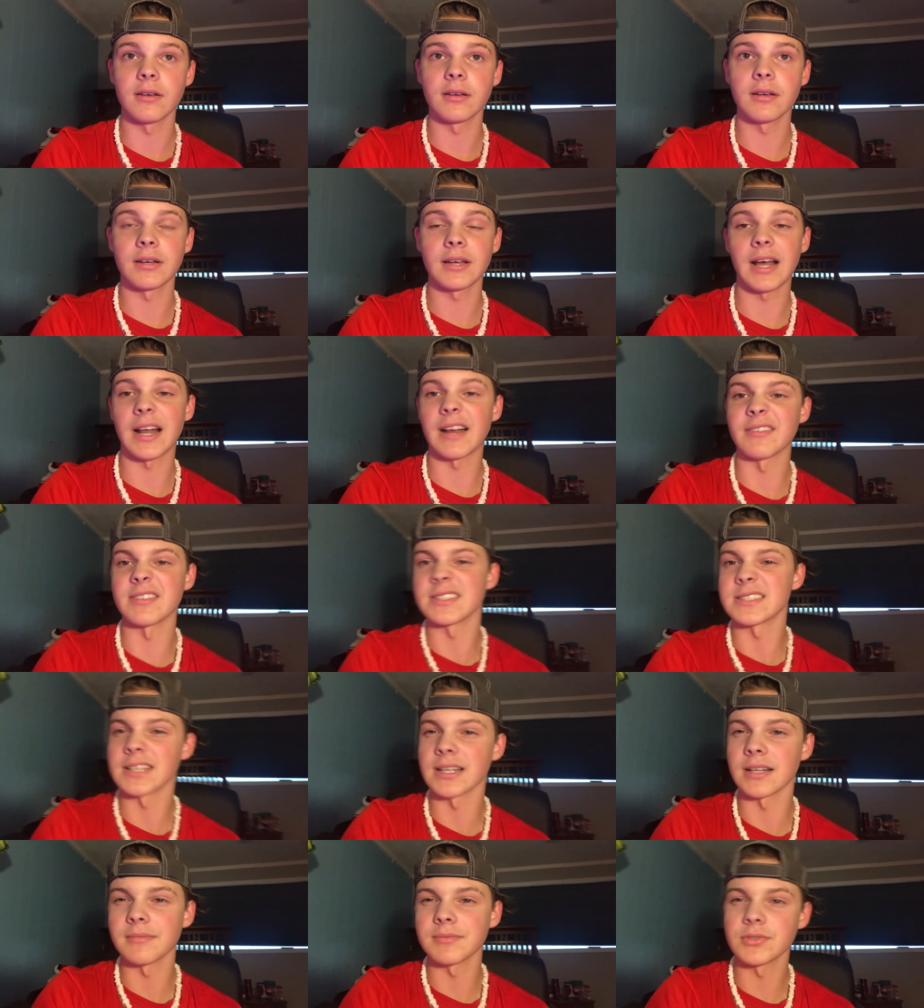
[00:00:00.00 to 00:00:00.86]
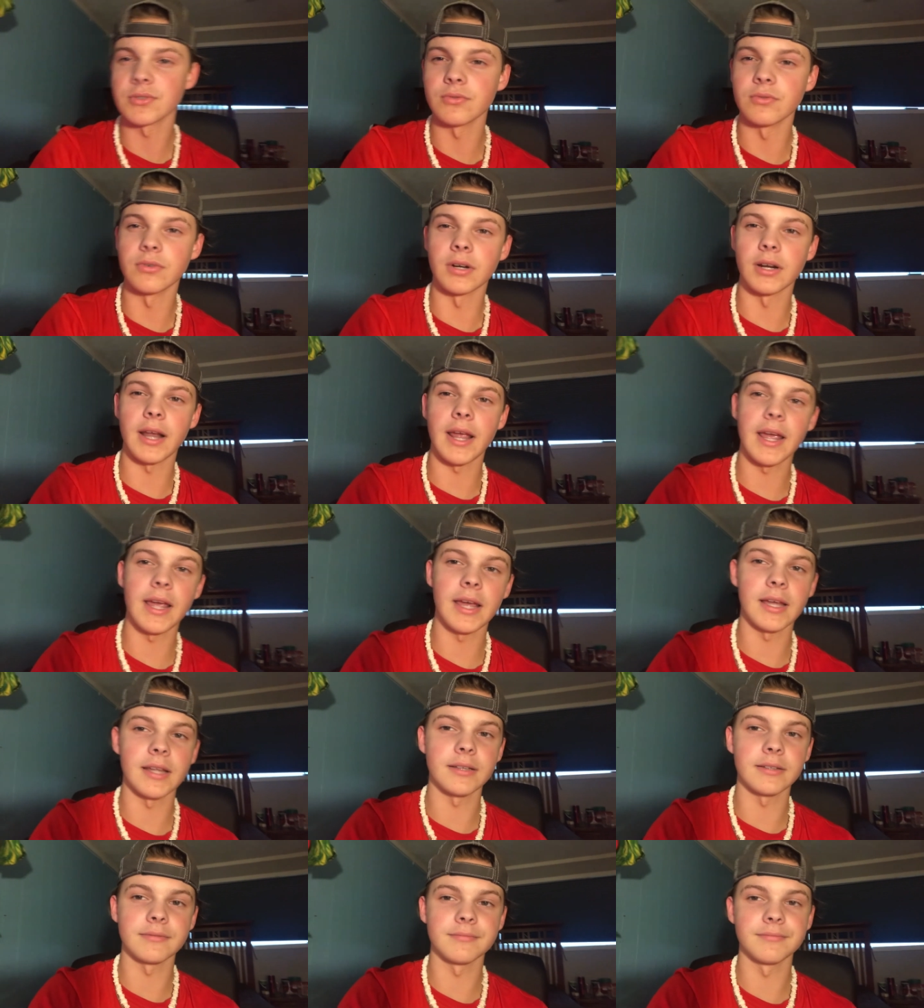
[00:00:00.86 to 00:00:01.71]
kind of a setup tour
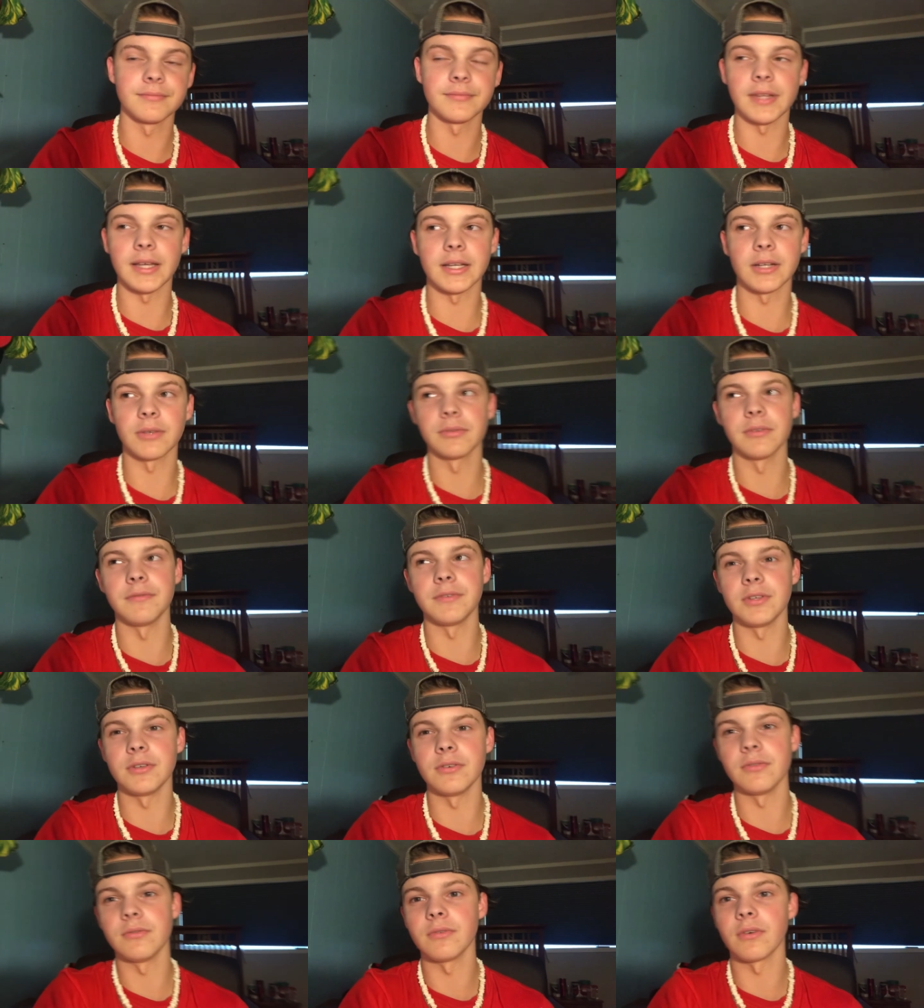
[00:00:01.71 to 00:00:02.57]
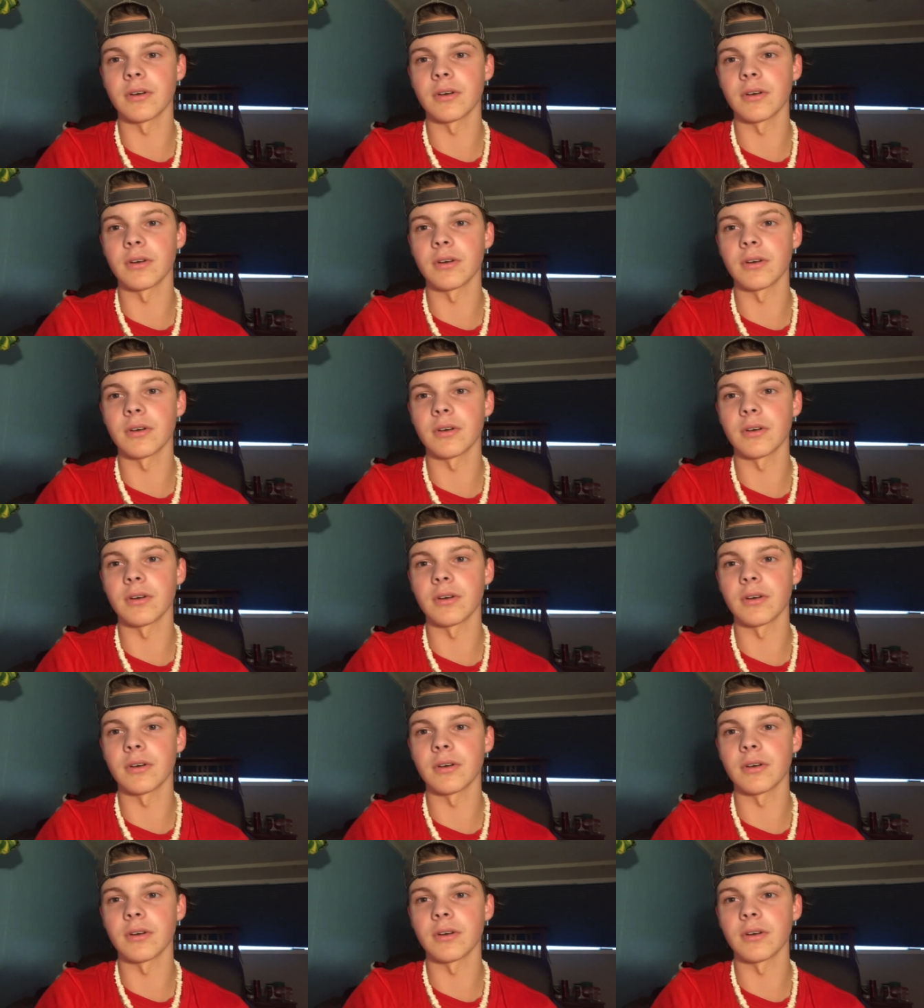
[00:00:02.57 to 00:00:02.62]
and like a review